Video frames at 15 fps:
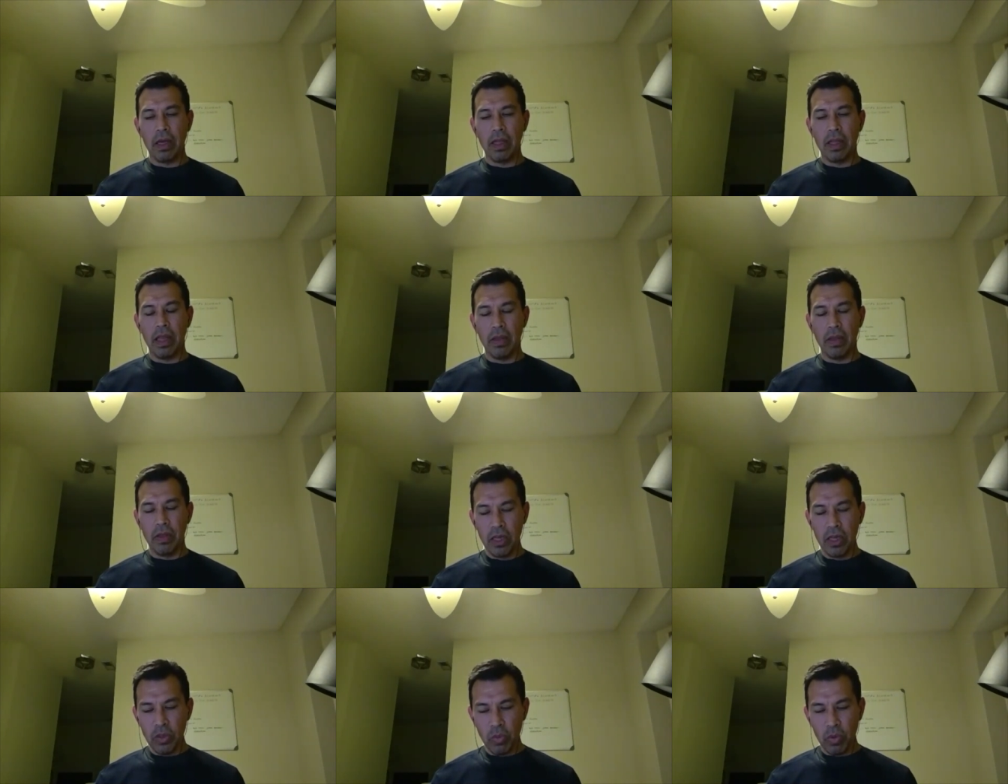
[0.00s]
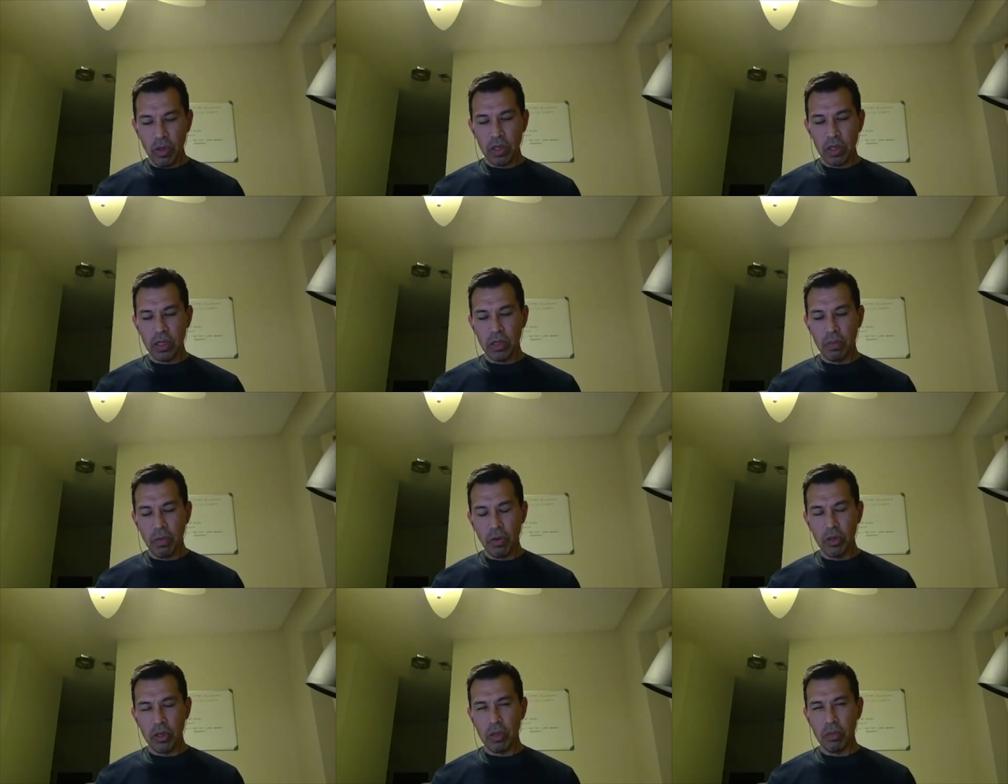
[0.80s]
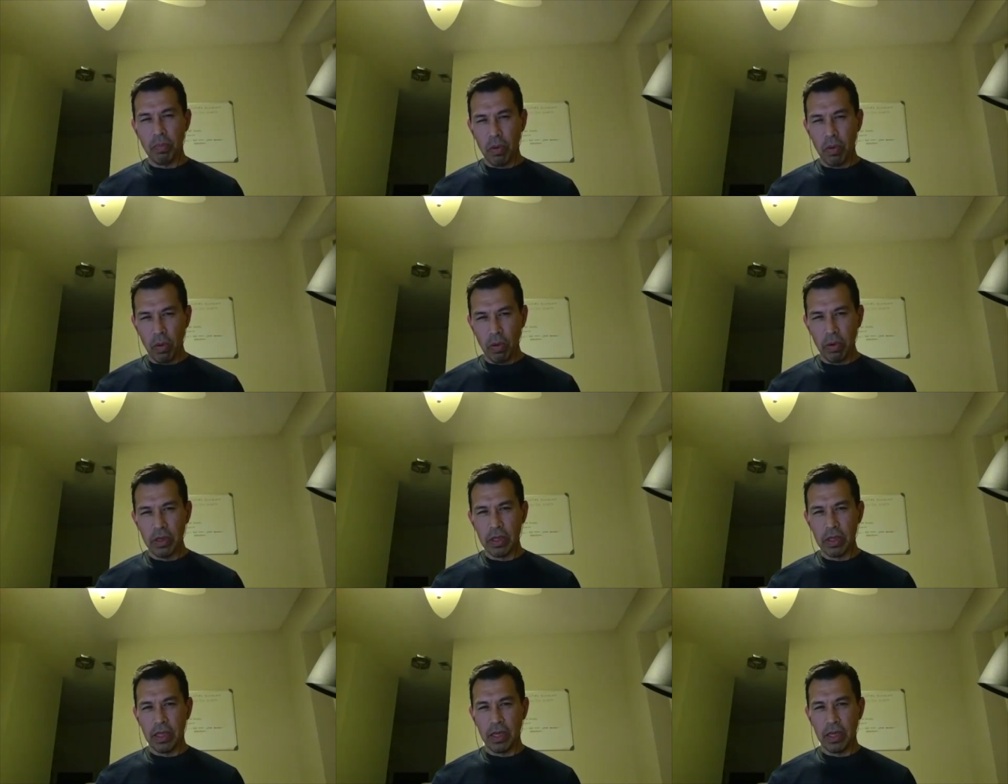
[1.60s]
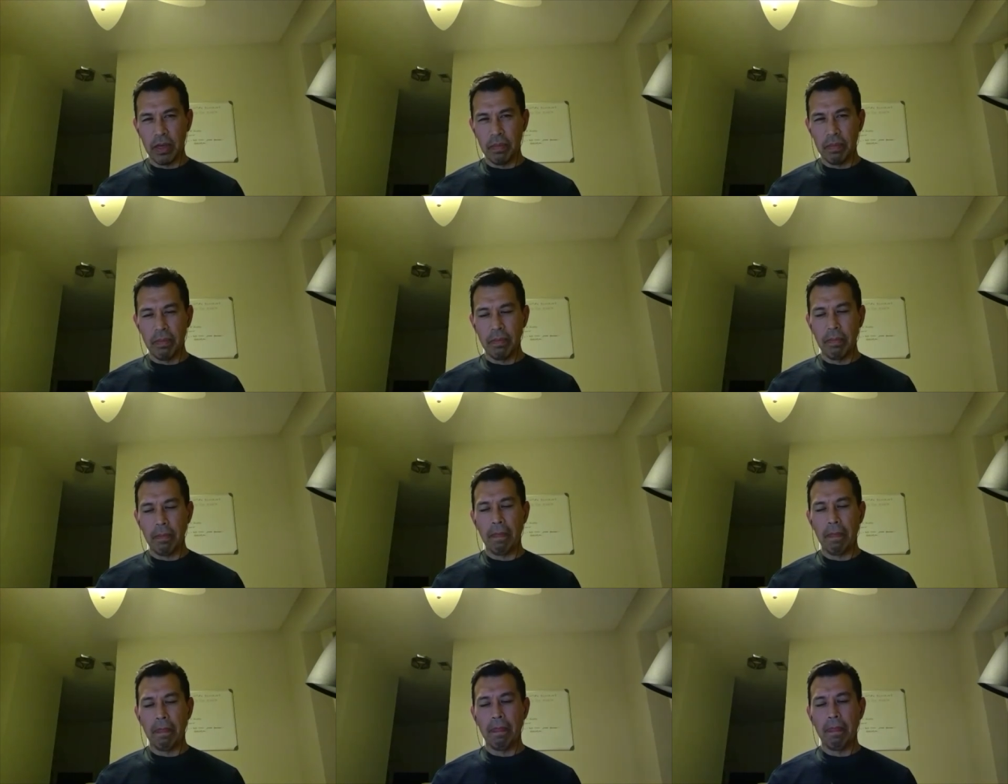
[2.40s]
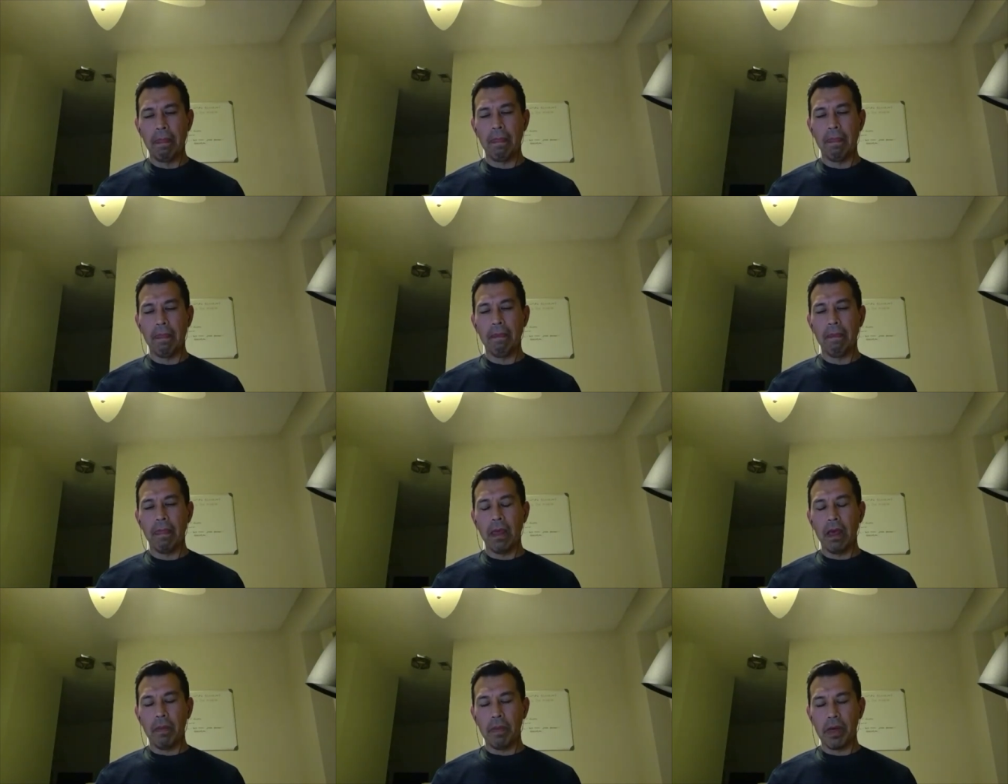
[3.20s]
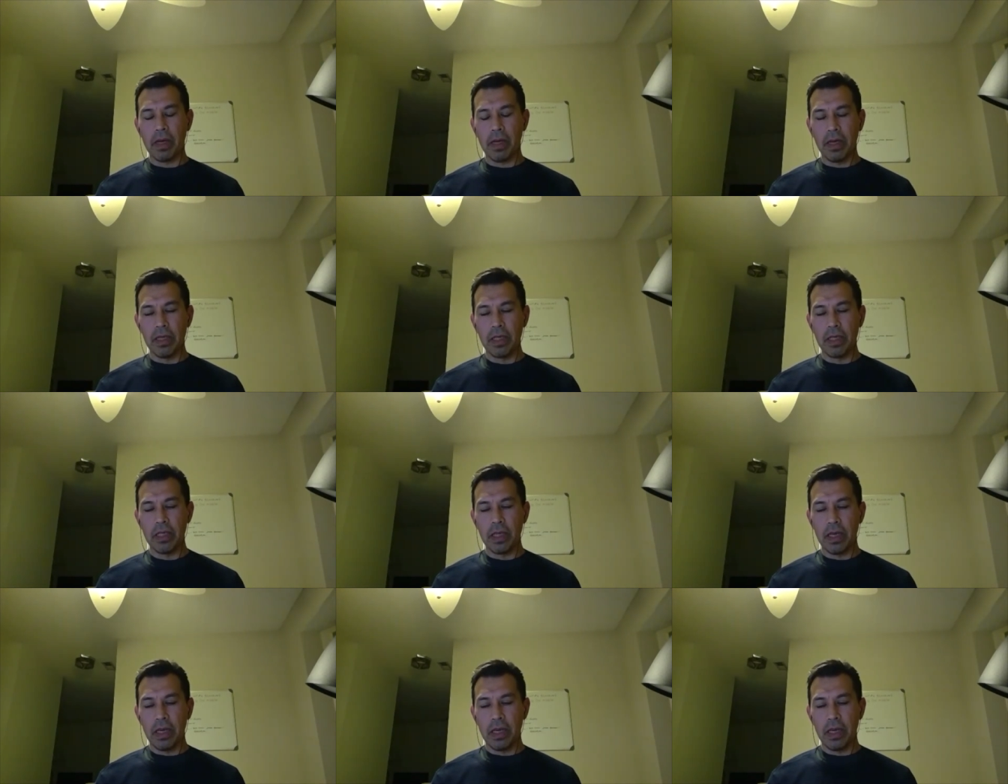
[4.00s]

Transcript: Now, this one is the most important to them because